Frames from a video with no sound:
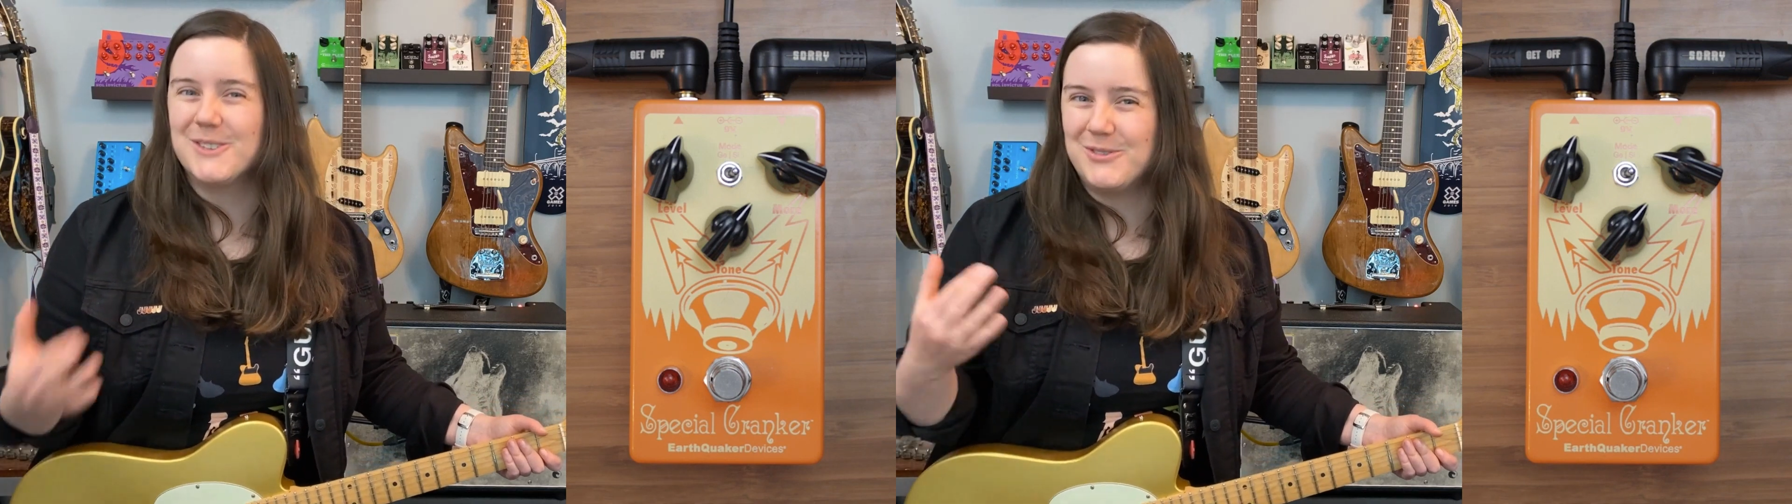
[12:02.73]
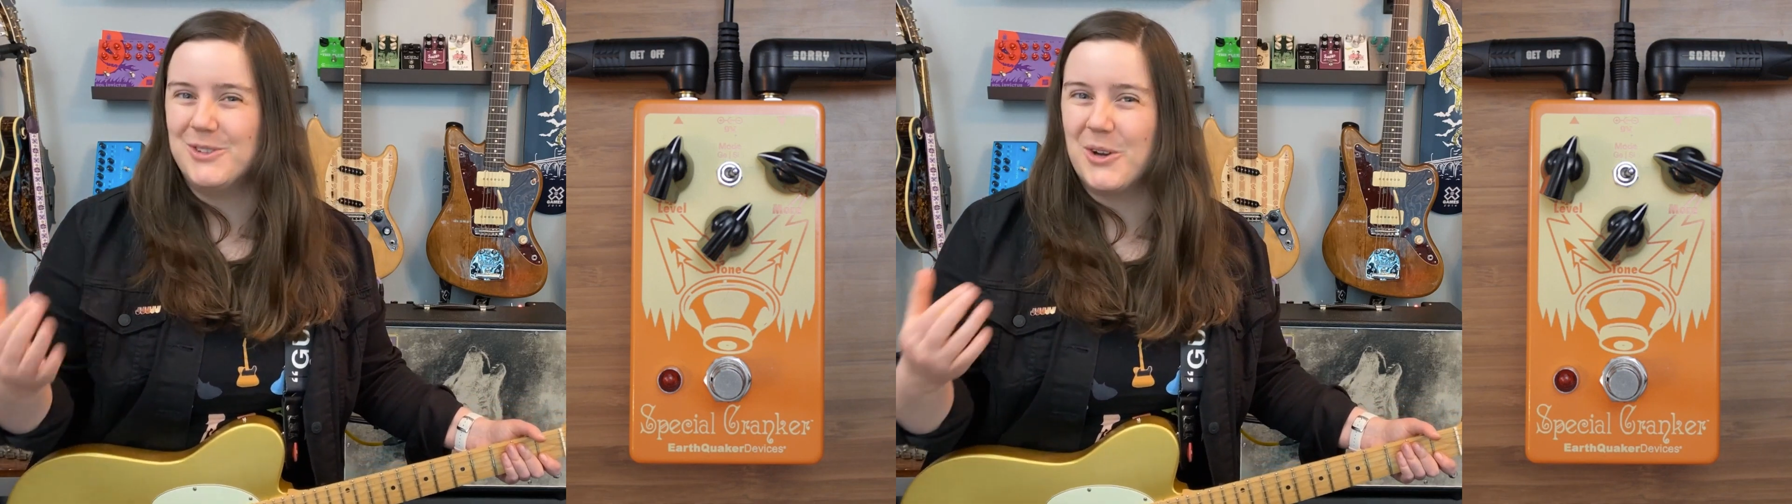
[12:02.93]

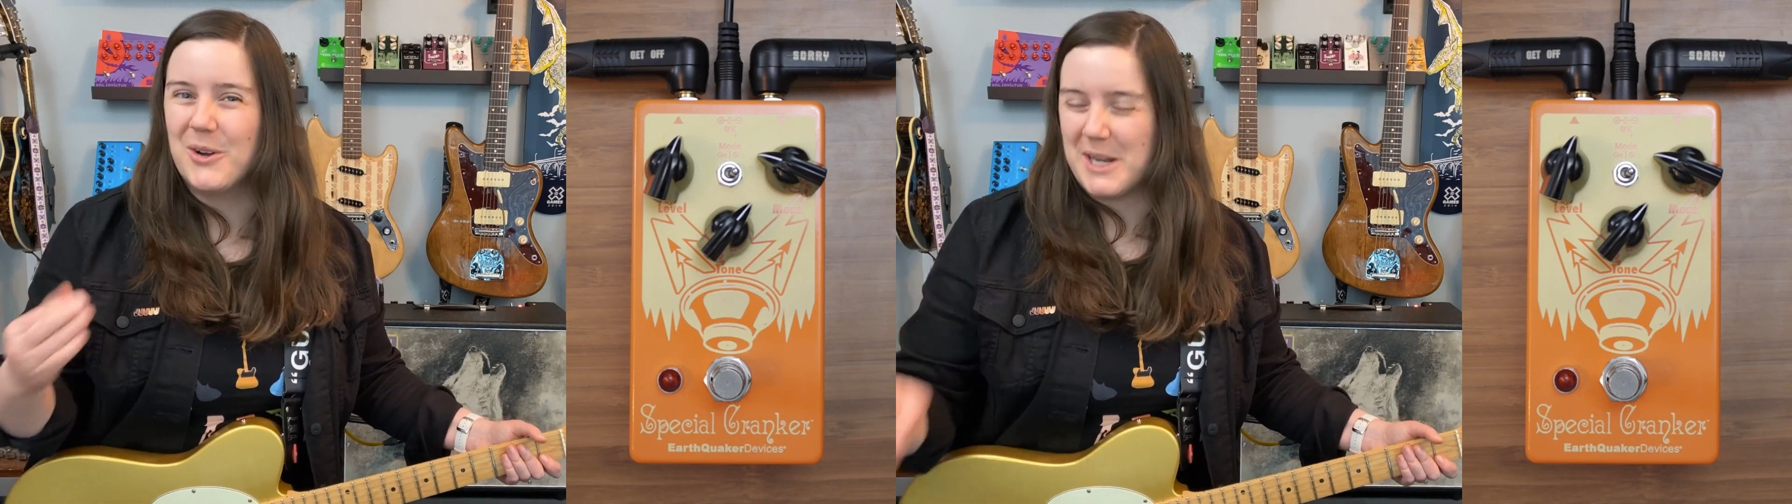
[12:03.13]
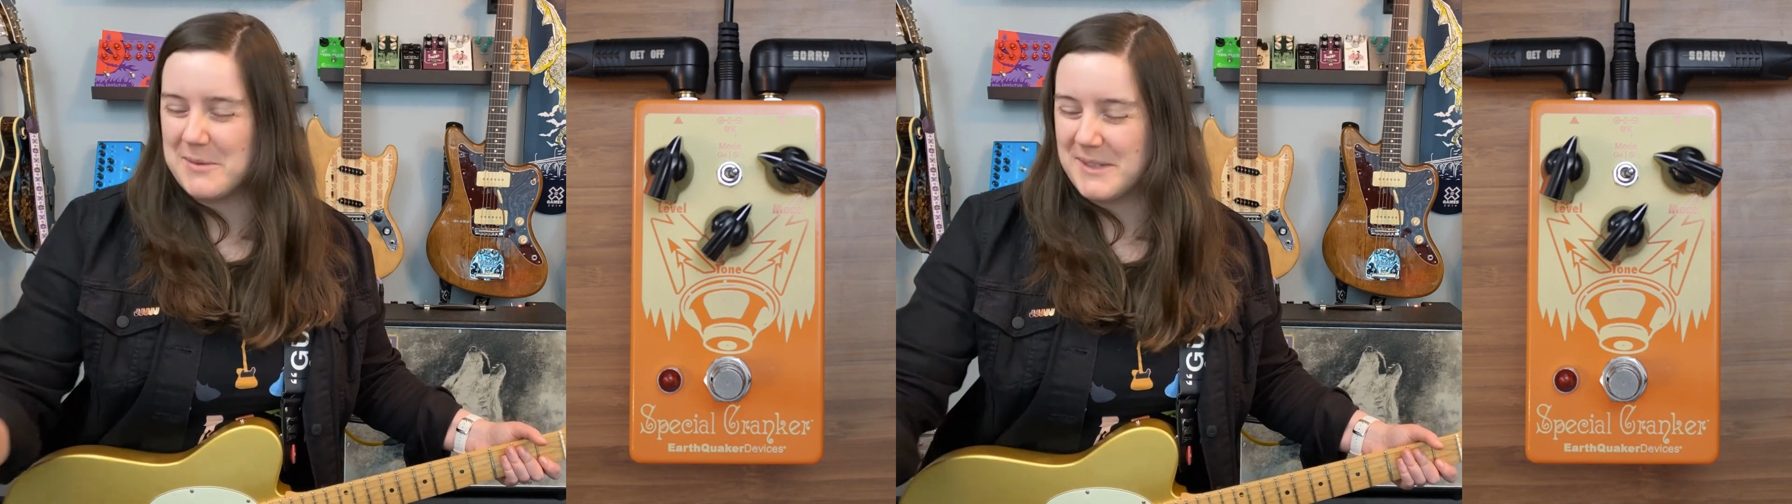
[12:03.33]
if you know what
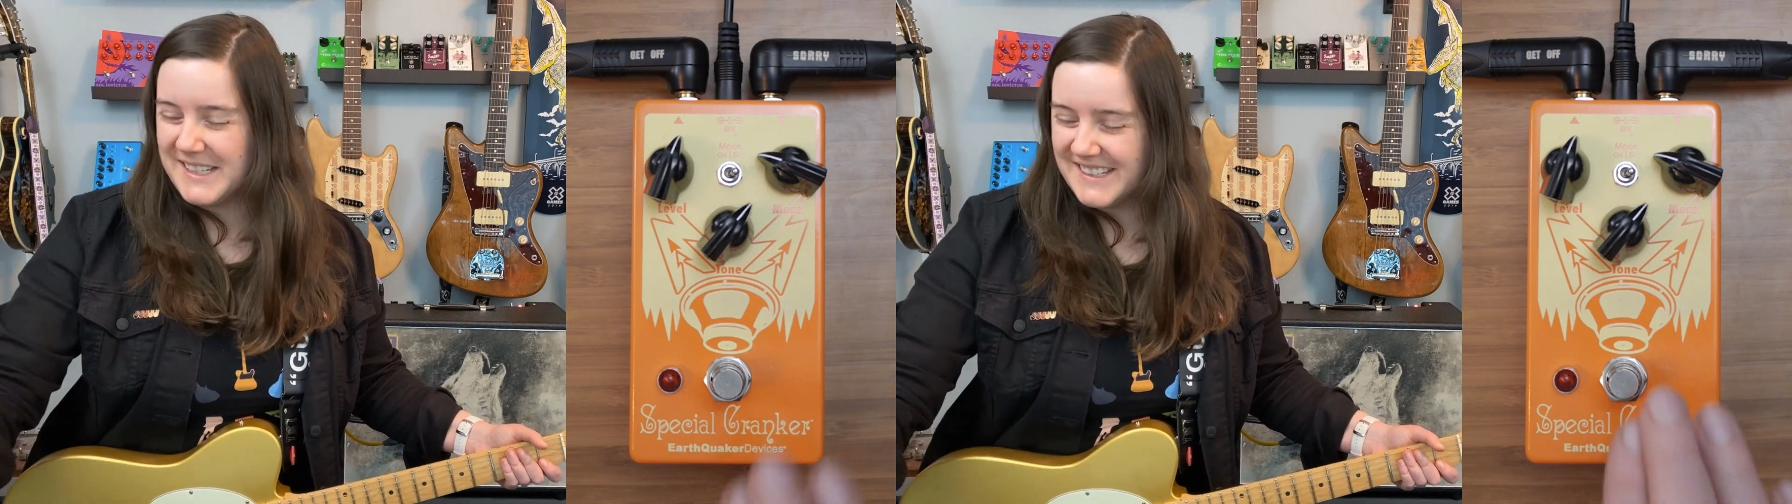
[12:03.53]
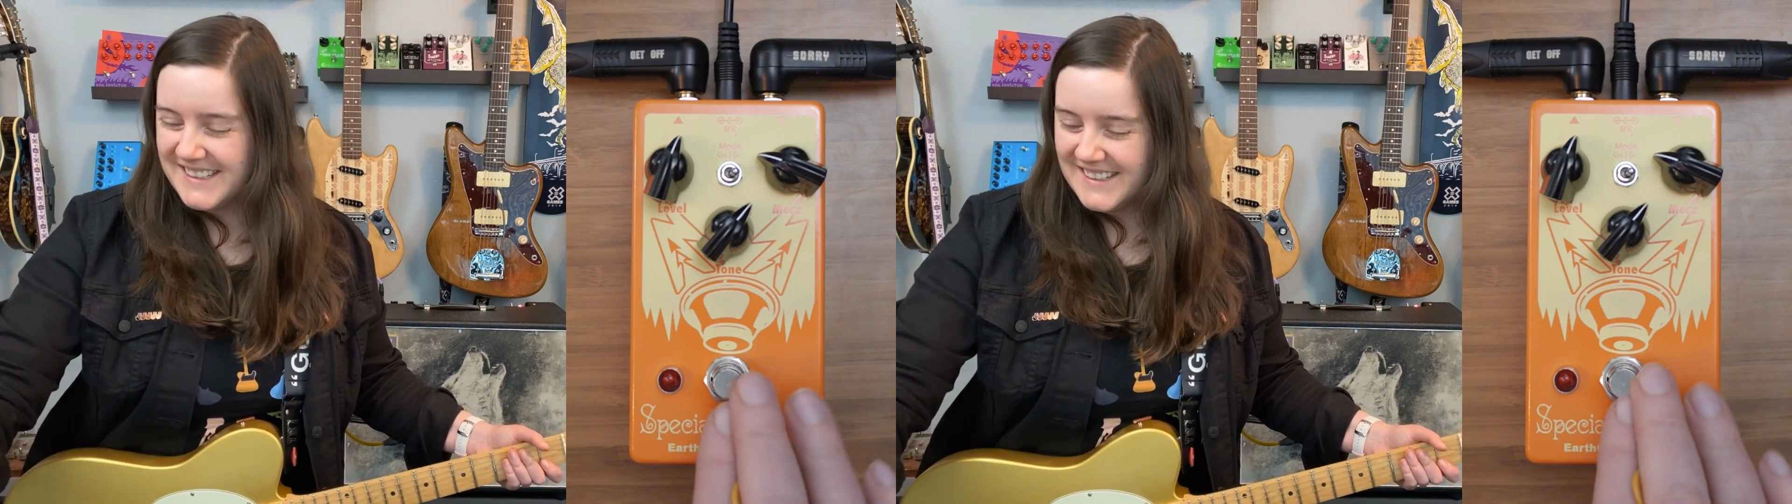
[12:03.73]
I
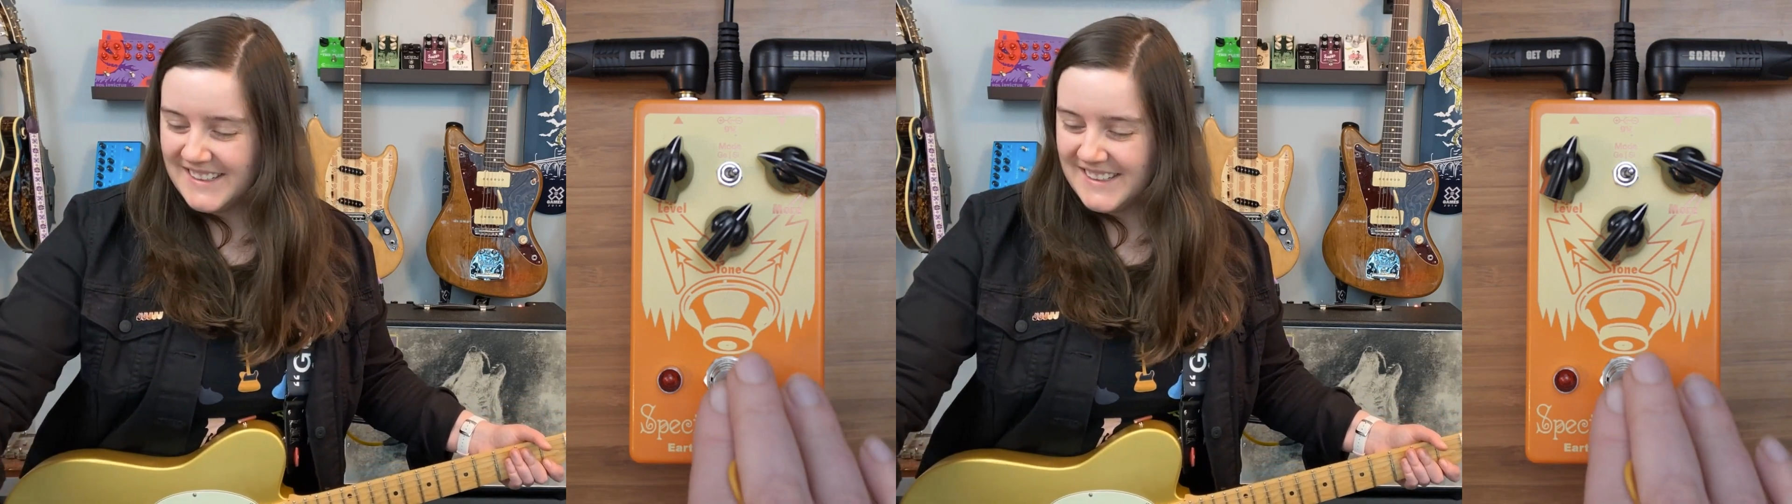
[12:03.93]
mean.